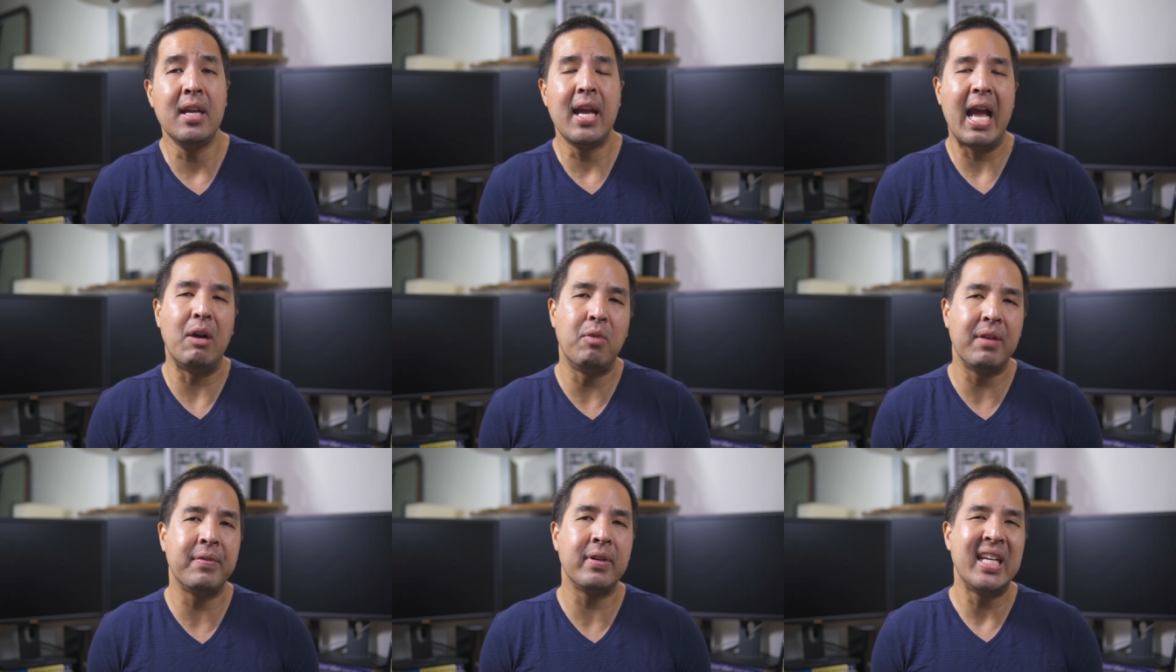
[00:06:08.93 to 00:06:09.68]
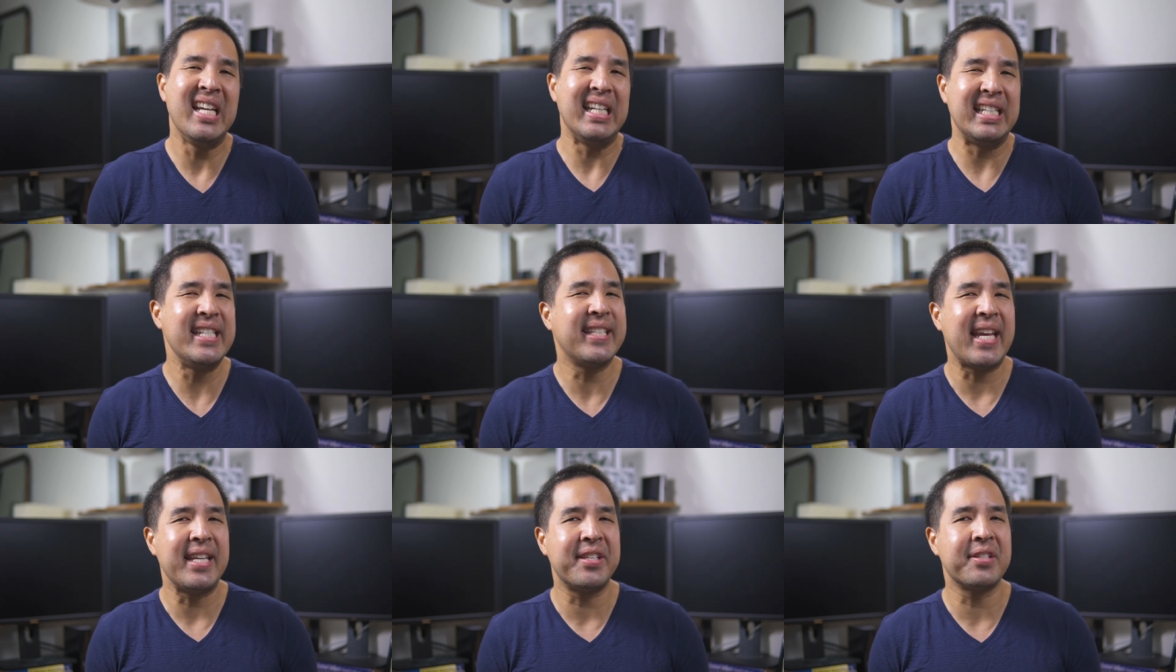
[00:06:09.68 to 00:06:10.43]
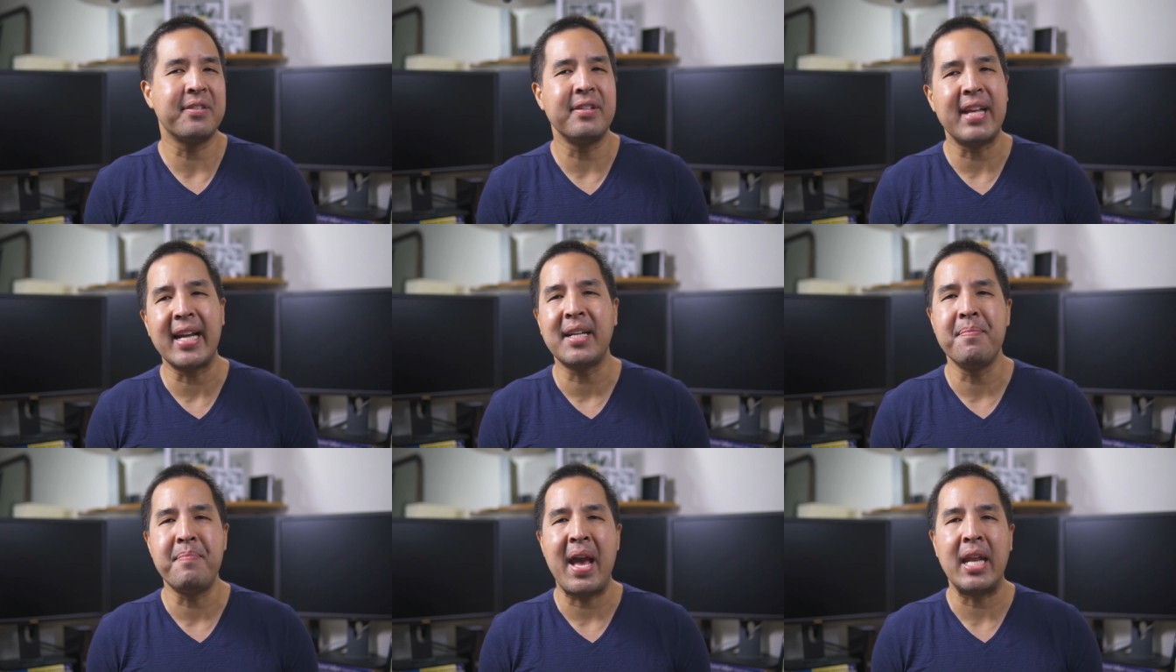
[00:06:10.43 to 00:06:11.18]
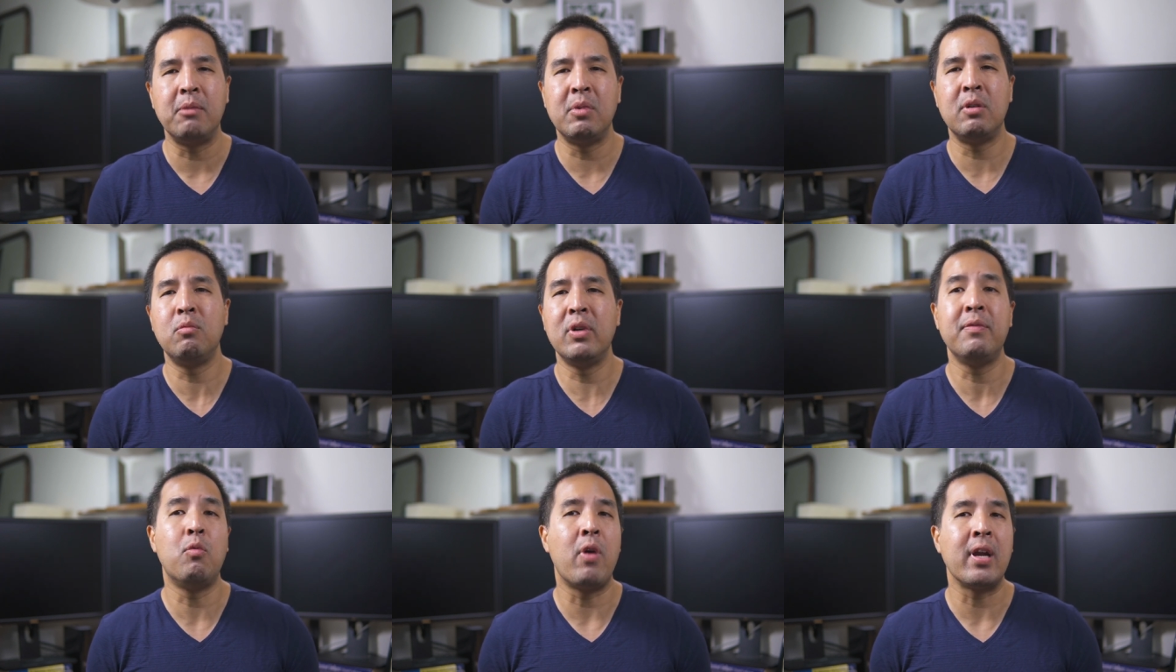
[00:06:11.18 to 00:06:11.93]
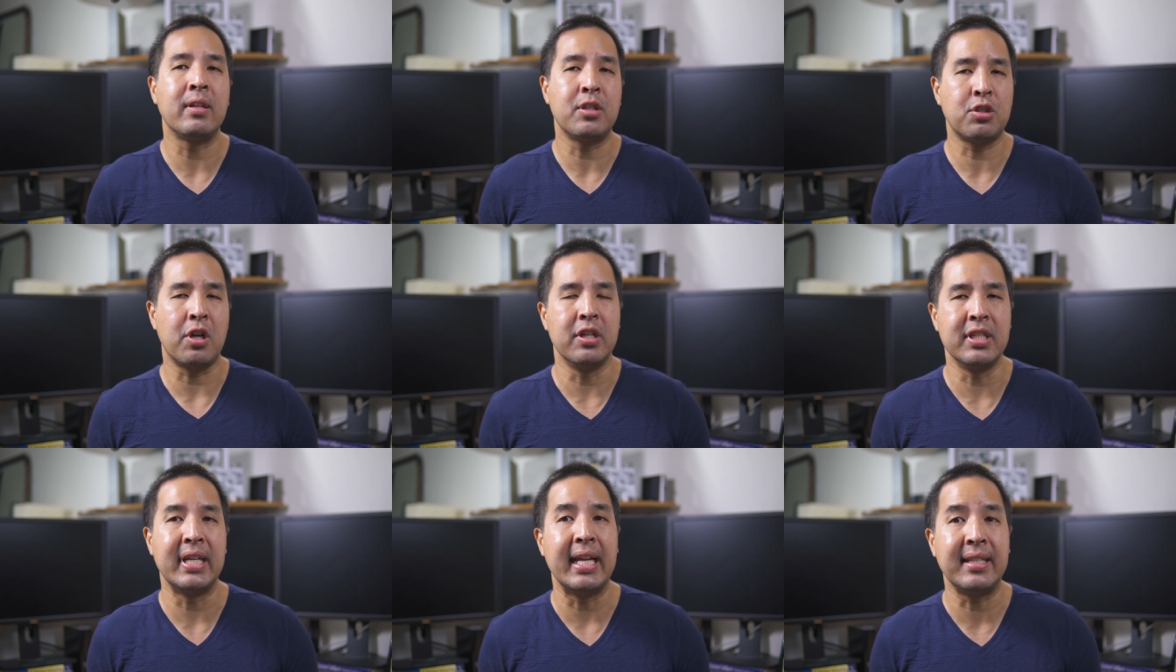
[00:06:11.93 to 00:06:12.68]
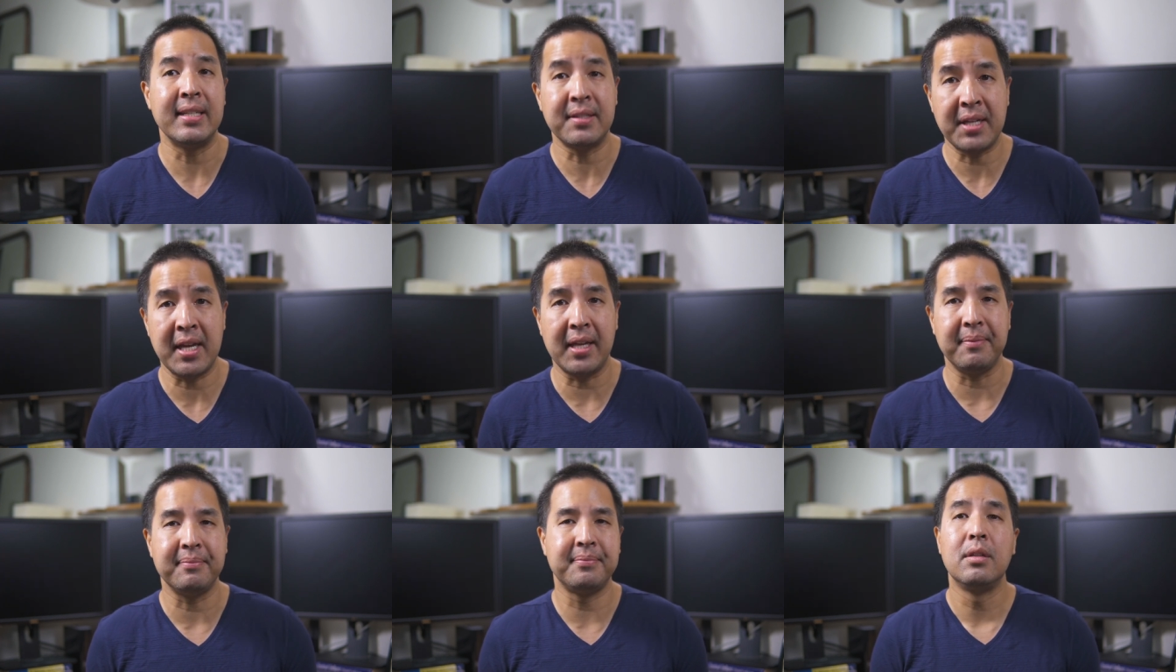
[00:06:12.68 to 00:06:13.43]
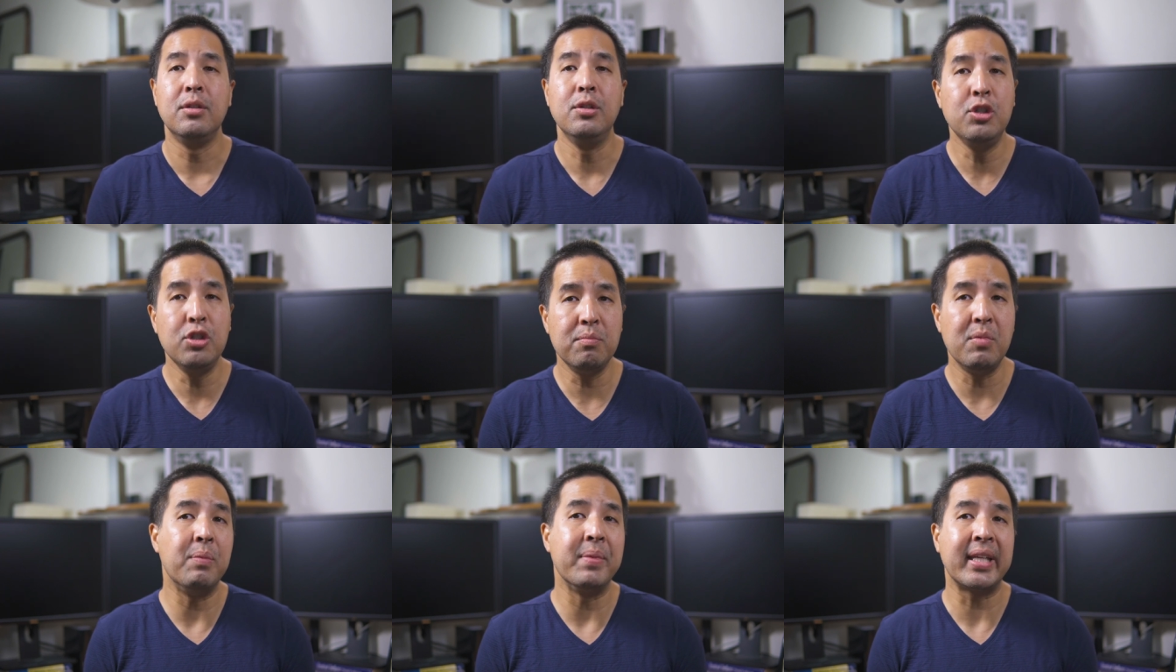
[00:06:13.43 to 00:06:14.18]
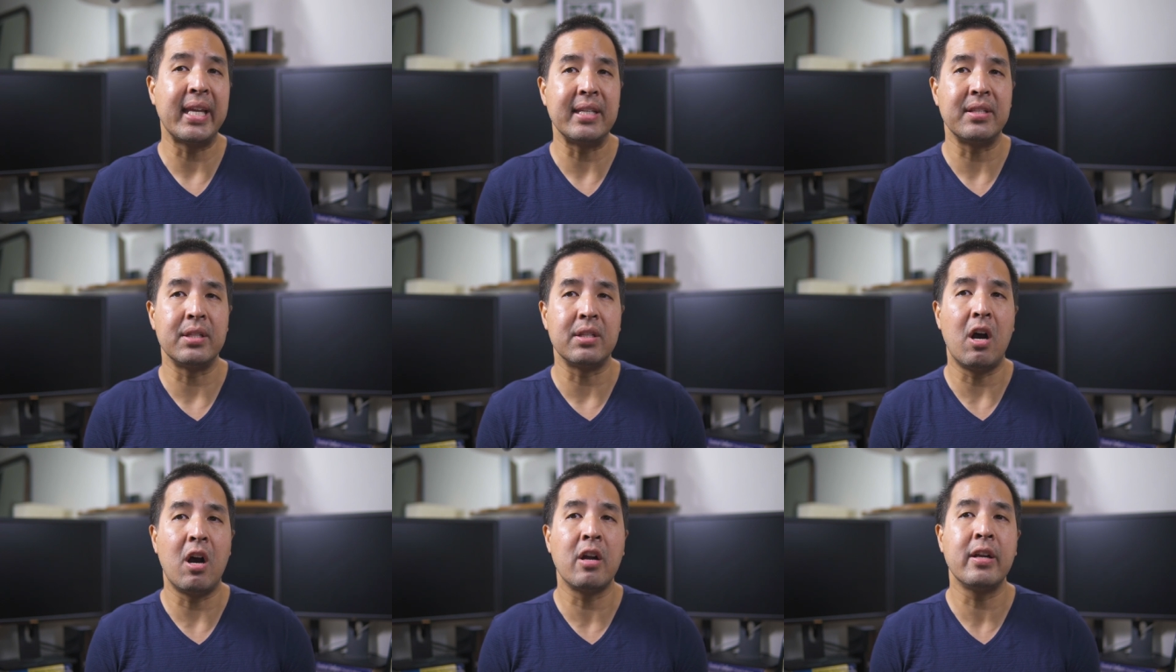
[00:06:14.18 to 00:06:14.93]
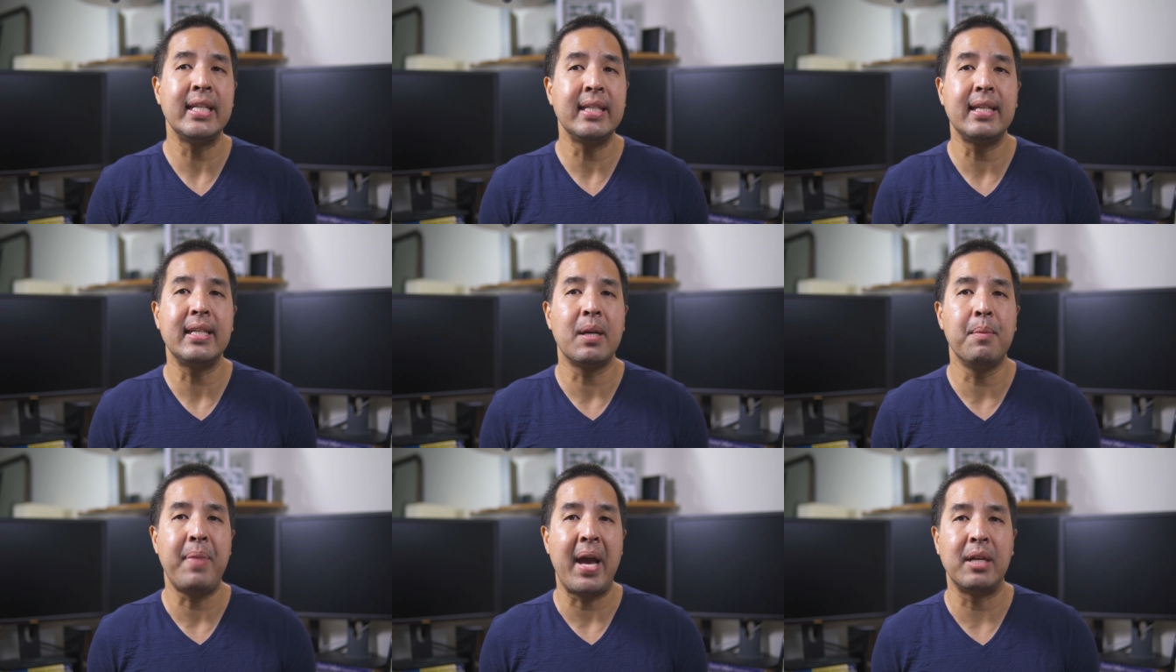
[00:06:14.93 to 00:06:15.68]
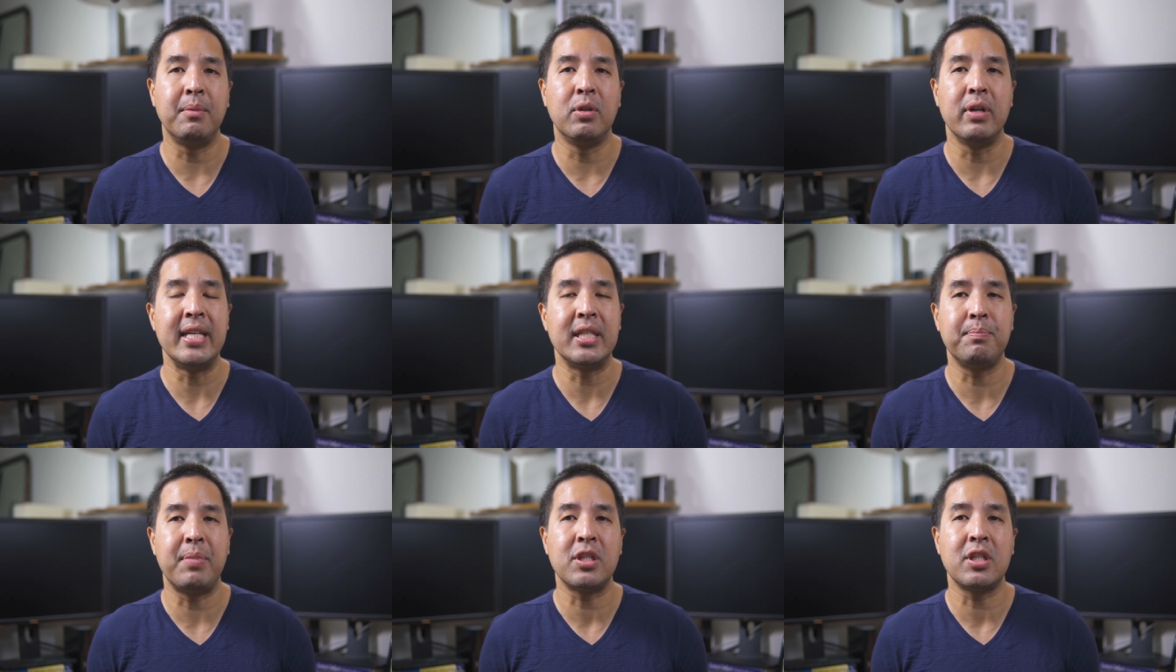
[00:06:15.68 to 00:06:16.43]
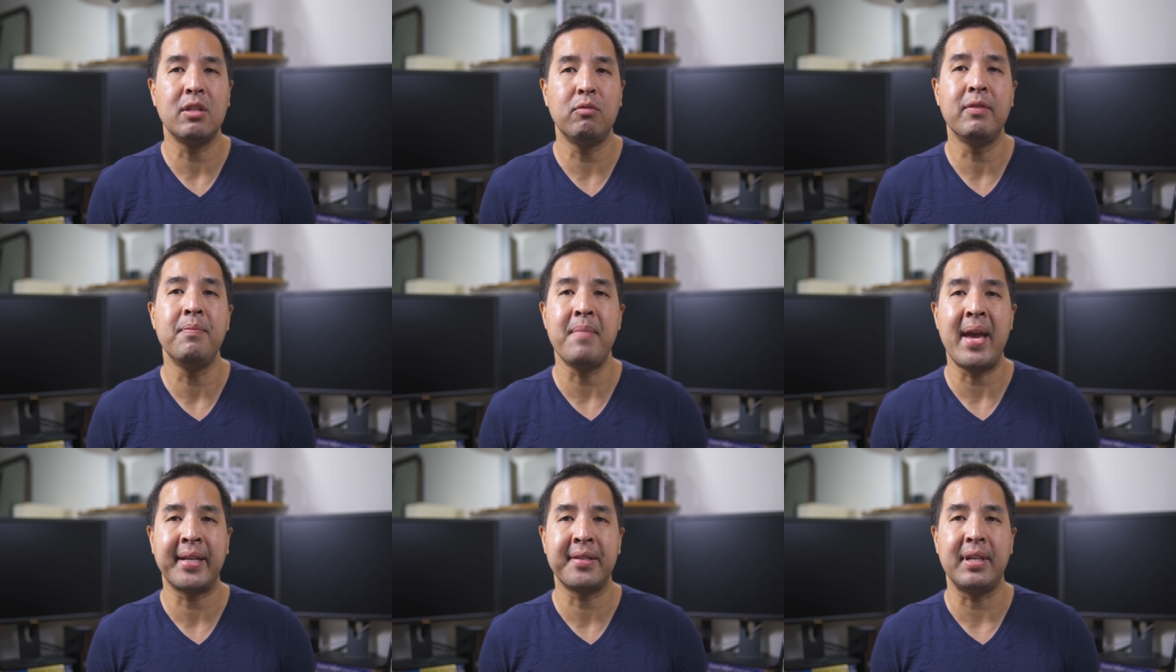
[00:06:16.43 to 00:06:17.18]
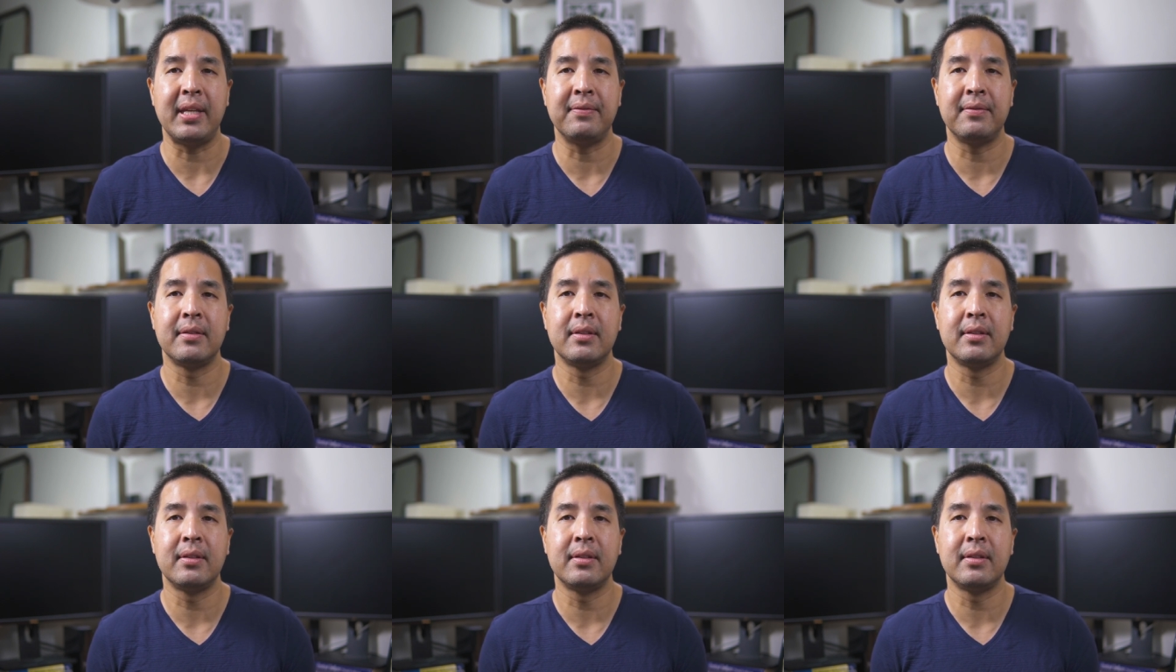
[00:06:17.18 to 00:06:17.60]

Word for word: However, these cases are not compatible with wireless charging at this time. New Moment cases are indeed compatible, especially with MagSafe.